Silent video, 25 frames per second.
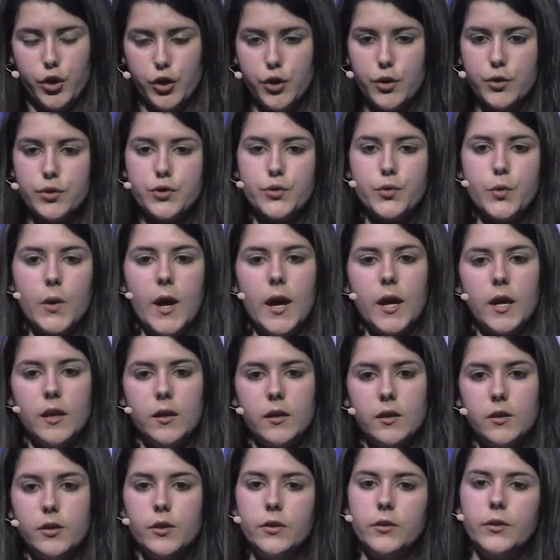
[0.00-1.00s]
you train
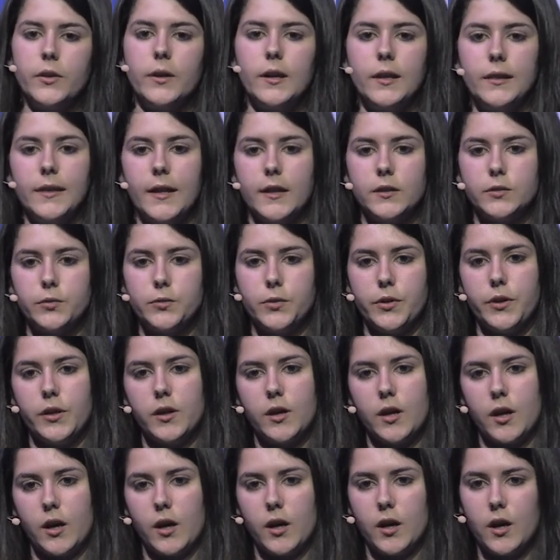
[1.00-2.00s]
your neural
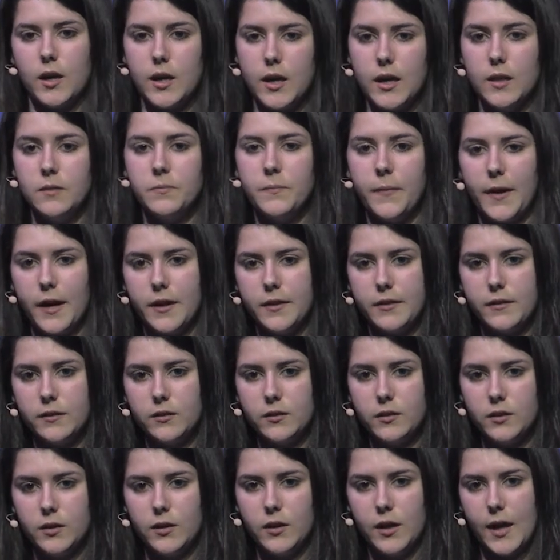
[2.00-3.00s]
network in
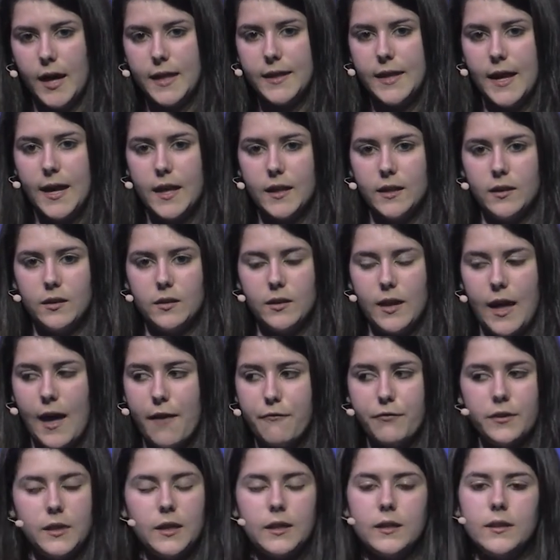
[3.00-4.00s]
Python, and then
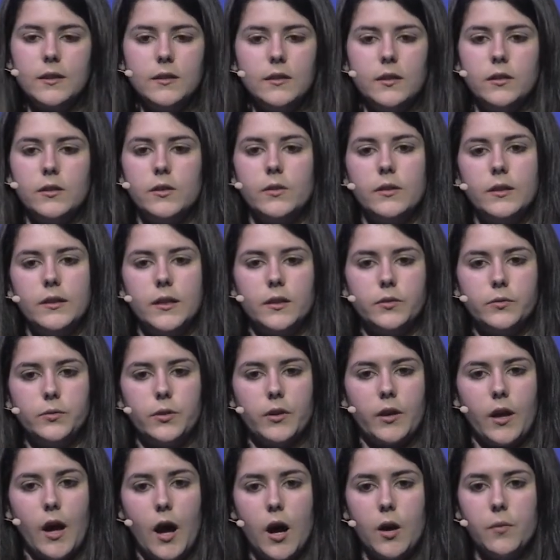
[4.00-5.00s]
everything that the neural
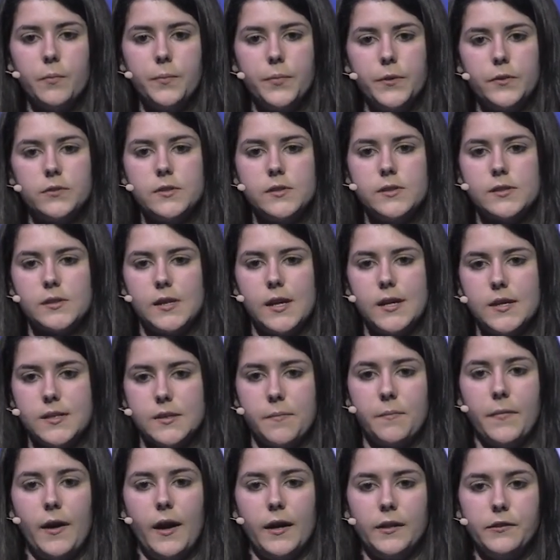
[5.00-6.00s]
network outputs is
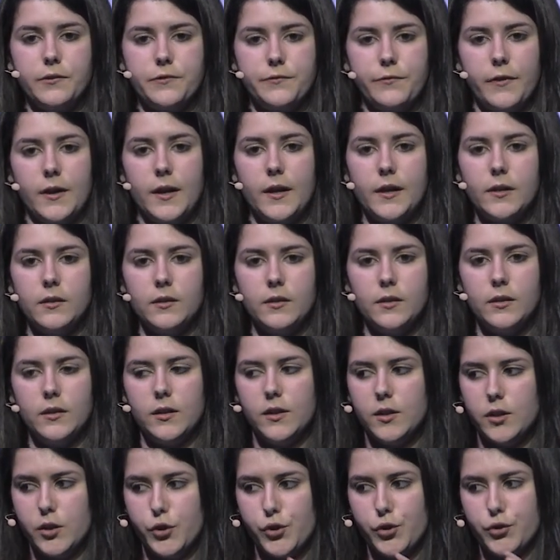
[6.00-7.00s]
a bytes file.
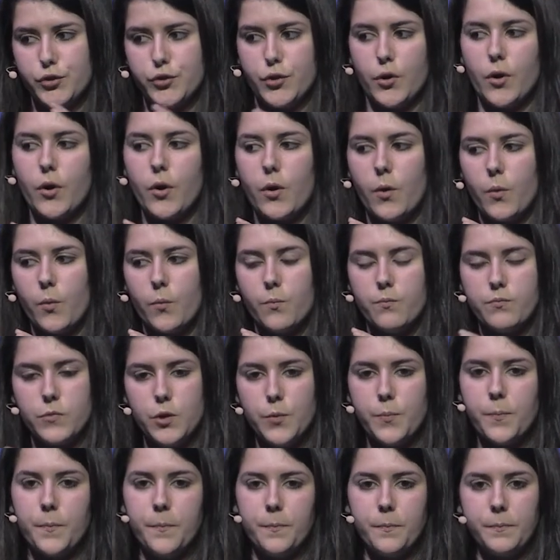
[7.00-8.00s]
So
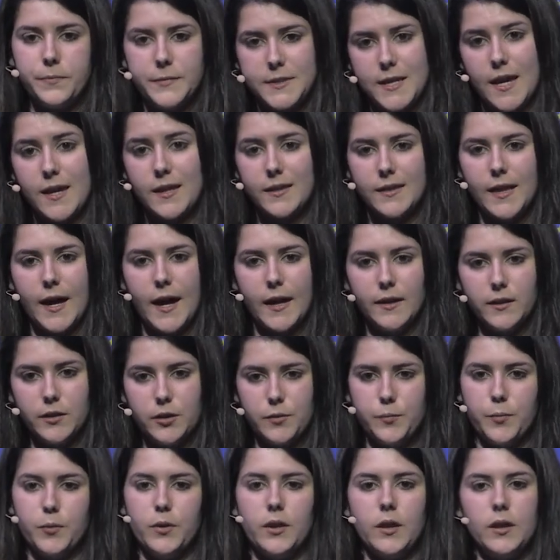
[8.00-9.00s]
you take that,
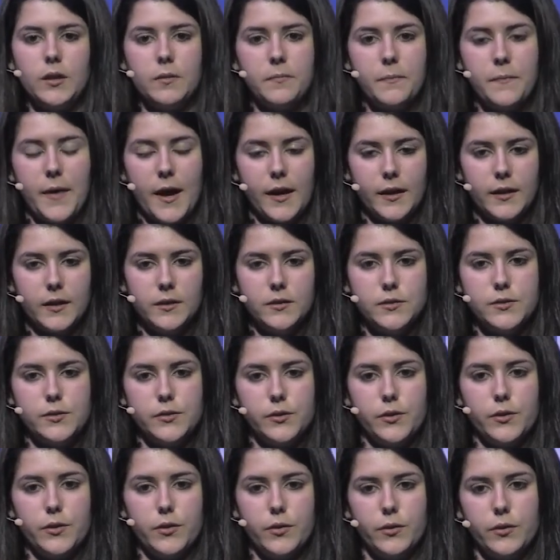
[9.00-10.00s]
you put it back
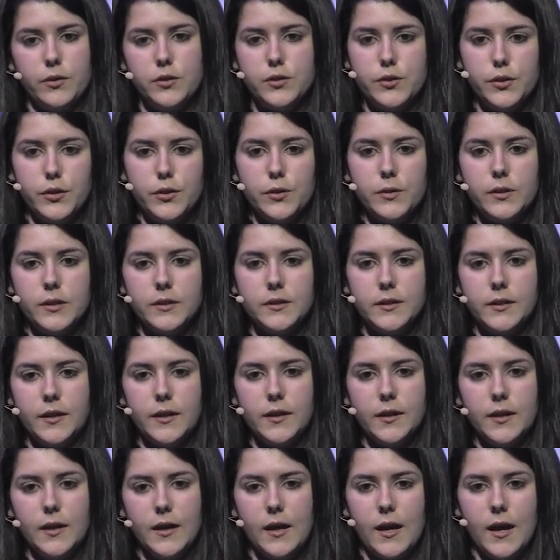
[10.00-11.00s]
into, into Unity,
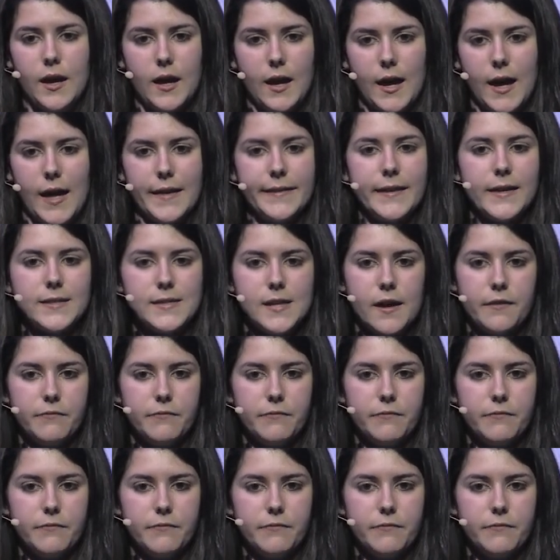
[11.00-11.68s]
and that's